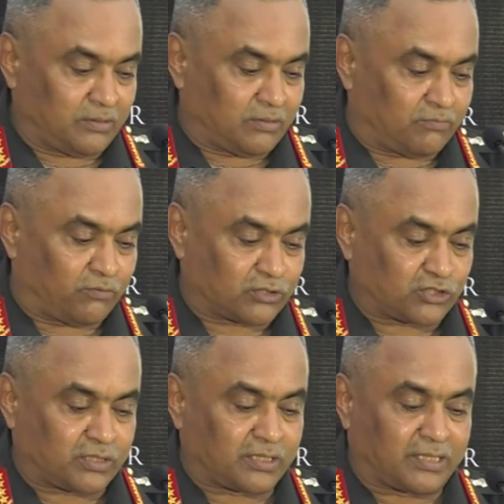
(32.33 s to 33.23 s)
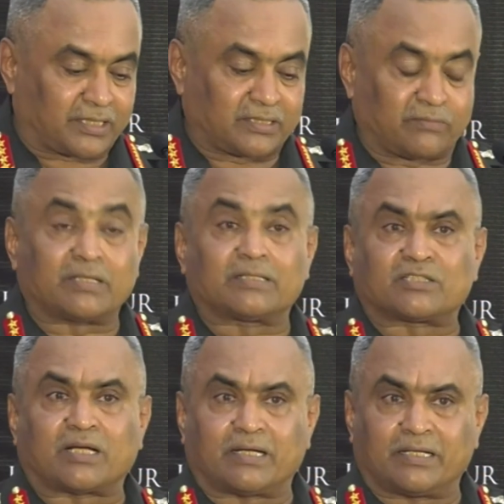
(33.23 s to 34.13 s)
foster a collective
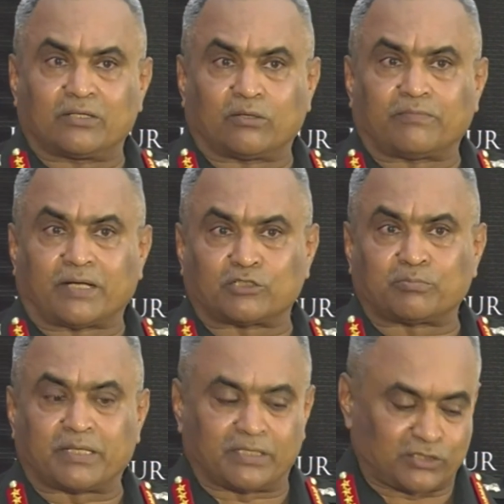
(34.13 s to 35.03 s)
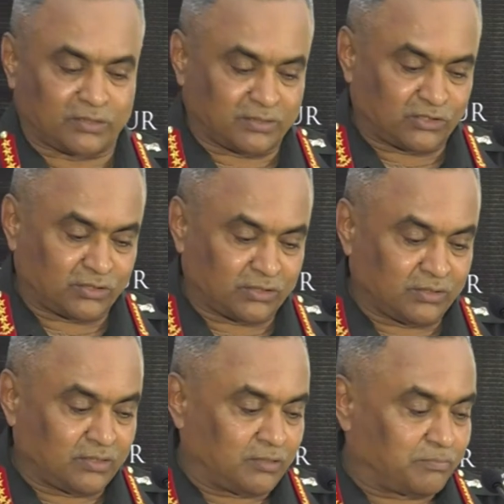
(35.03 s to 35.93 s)
understanding of aspirations,
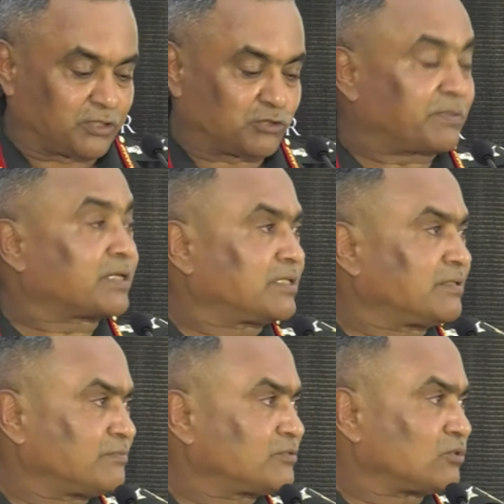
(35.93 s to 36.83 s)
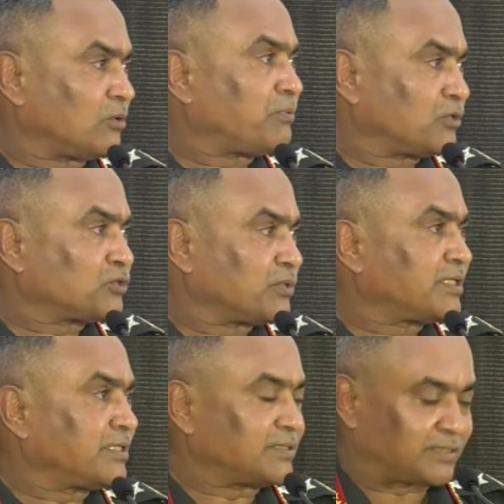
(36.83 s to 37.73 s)
perspectives,
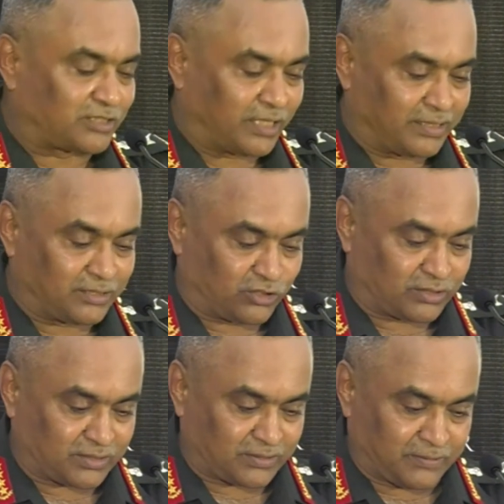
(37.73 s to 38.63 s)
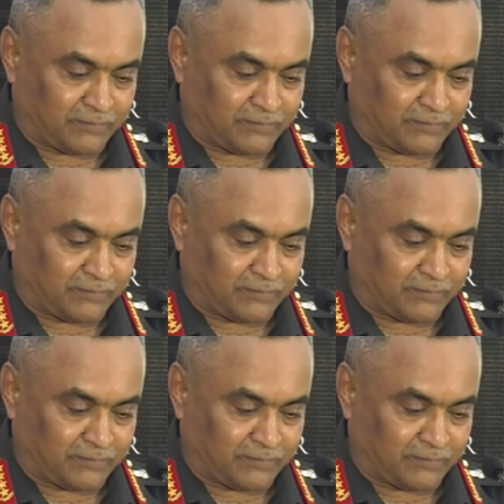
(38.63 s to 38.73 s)
opportunities, and challenges.